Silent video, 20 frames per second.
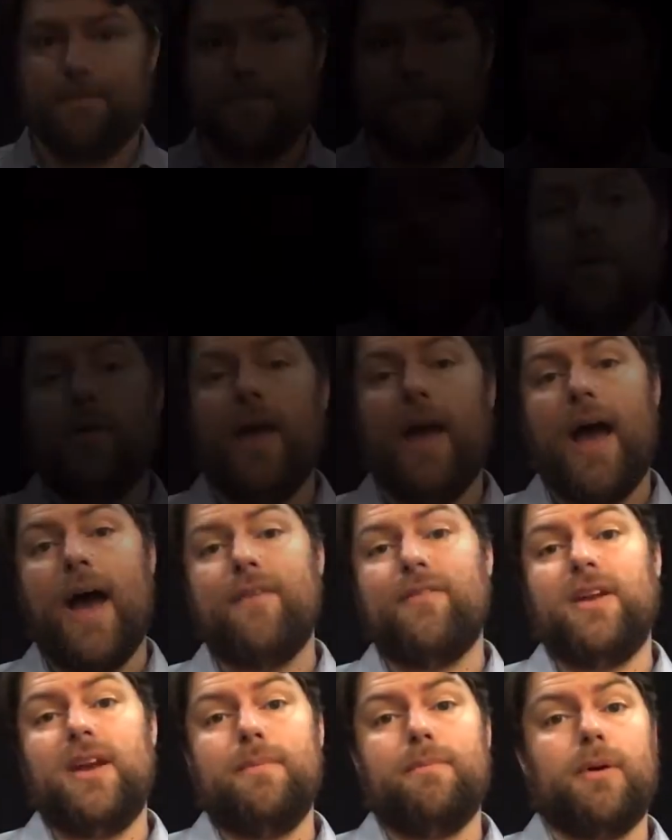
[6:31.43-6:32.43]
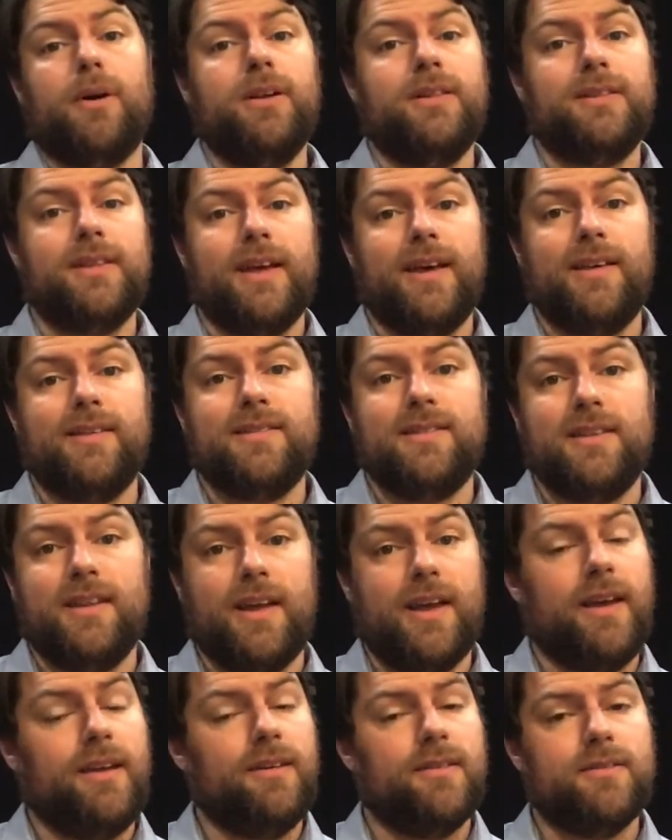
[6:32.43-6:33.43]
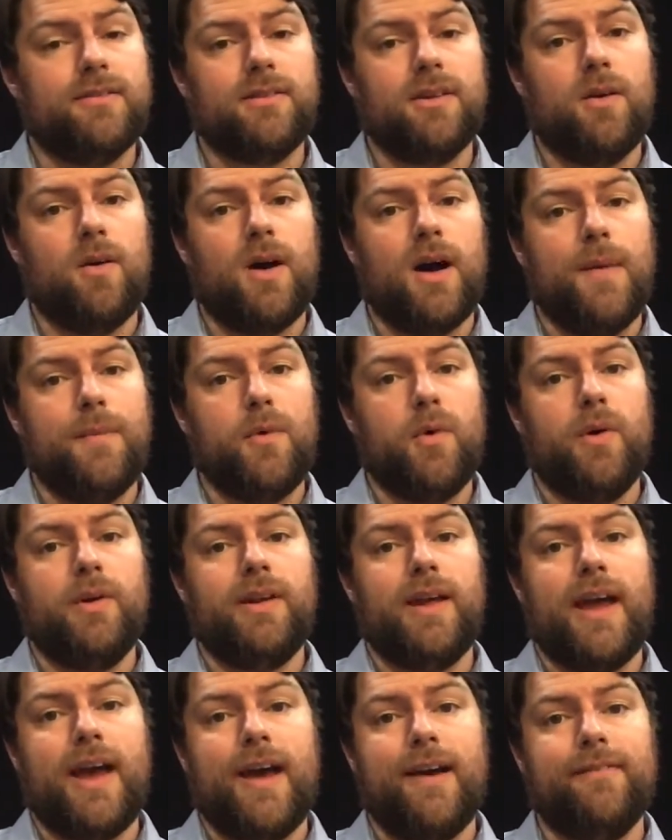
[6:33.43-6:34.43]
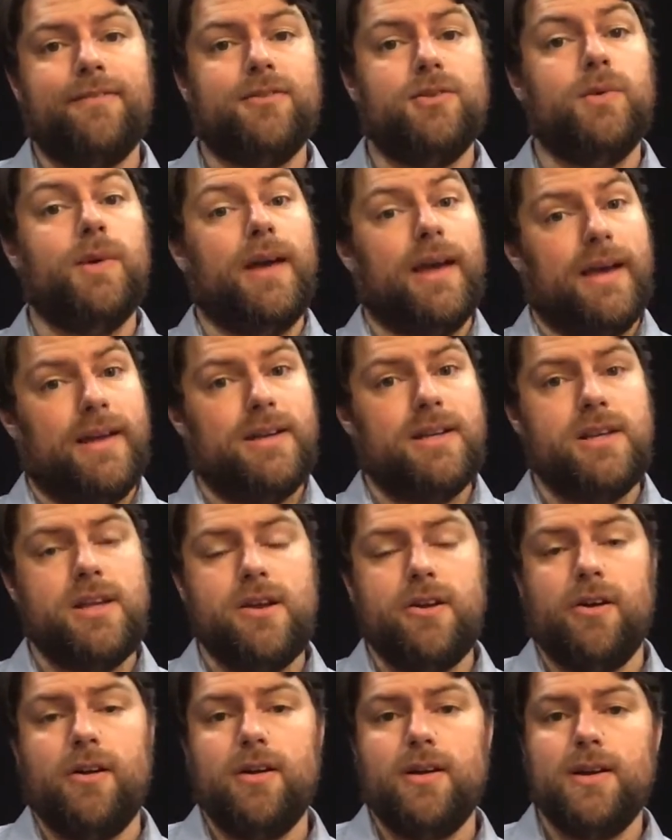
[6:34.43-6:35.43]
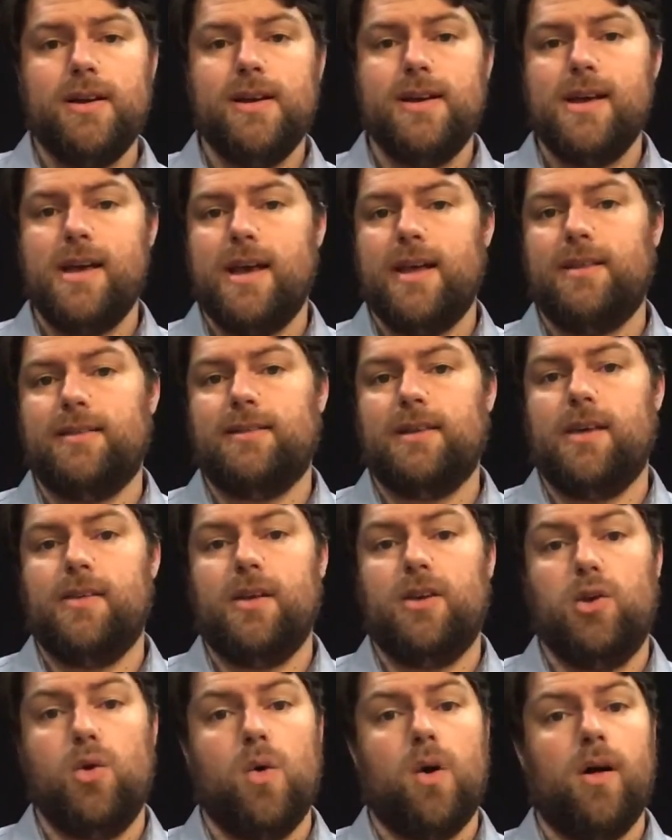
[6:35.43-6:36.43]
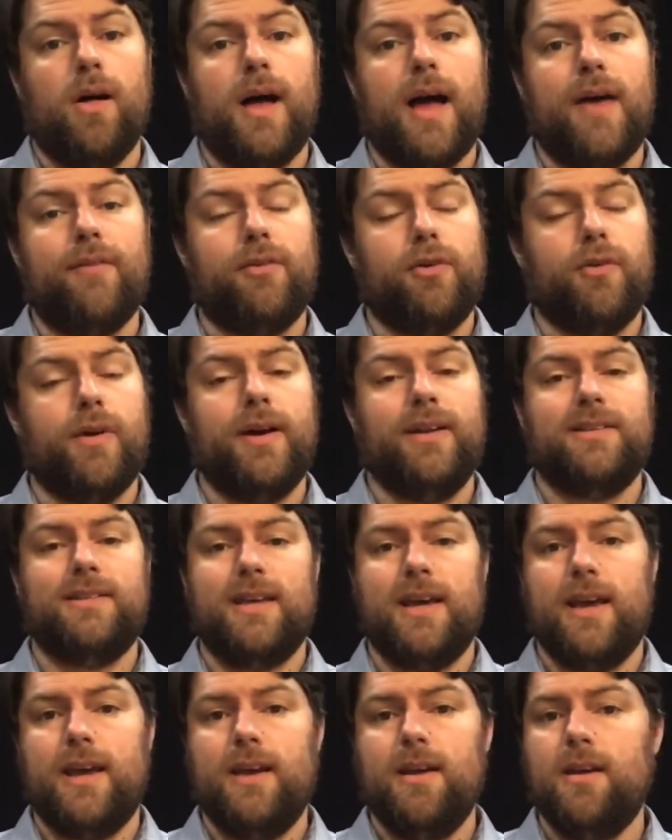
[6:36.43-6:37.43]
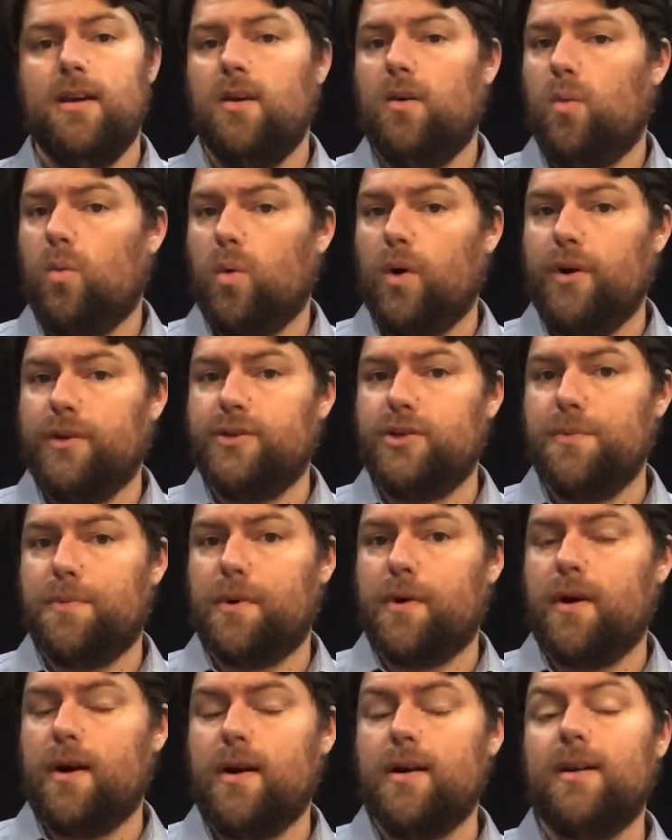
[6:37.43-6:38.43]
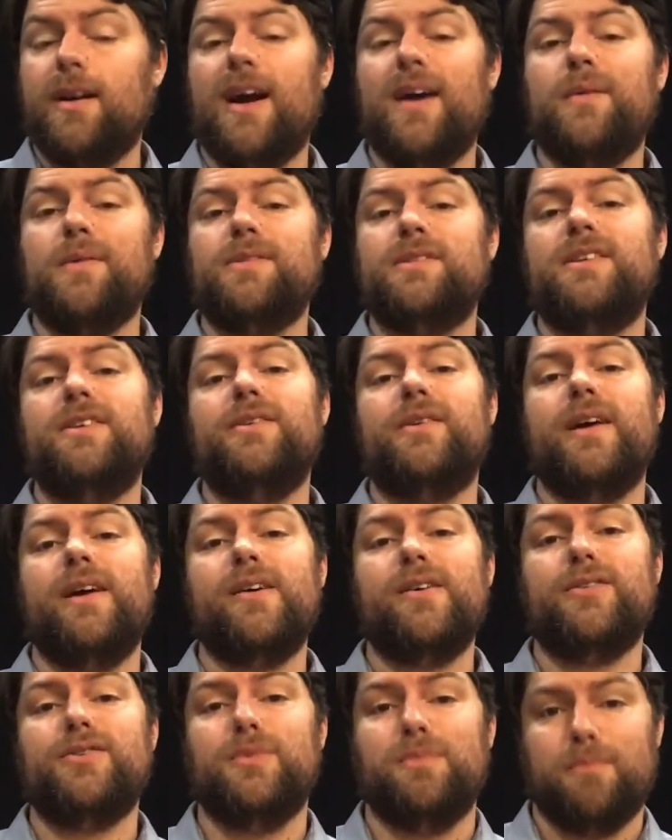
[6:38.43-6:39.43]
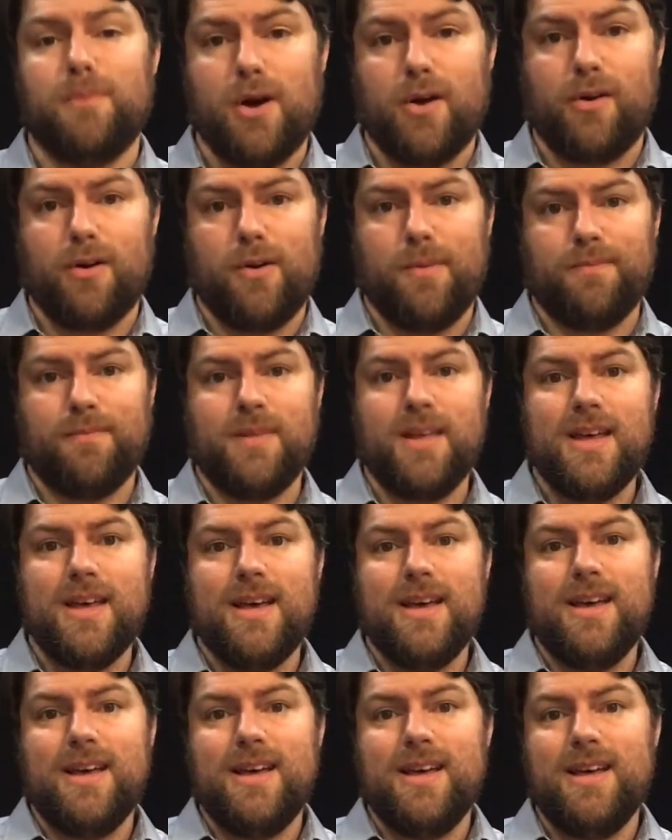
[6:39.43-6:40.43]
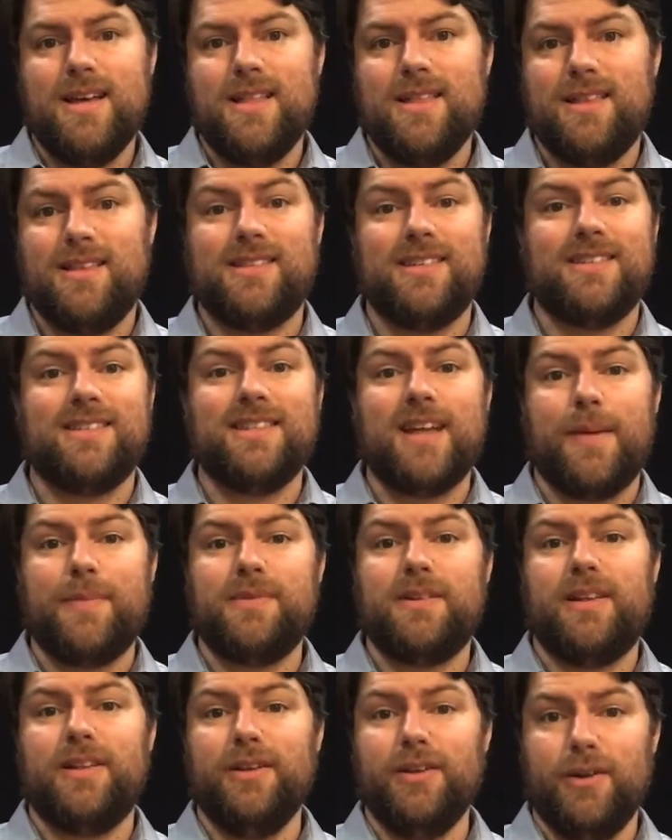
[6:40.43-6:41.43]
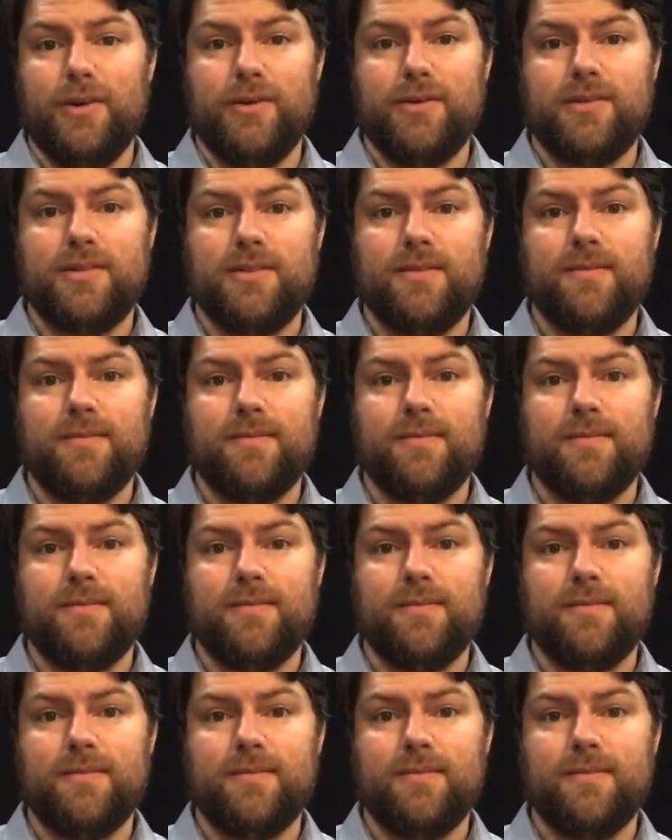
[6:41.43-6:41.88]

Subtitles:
We don't have any birthdays today, so I'm going to have to end here and say that you all have a great day, work super hard, and I will see you here tomorrow. This is Snipes Daily News.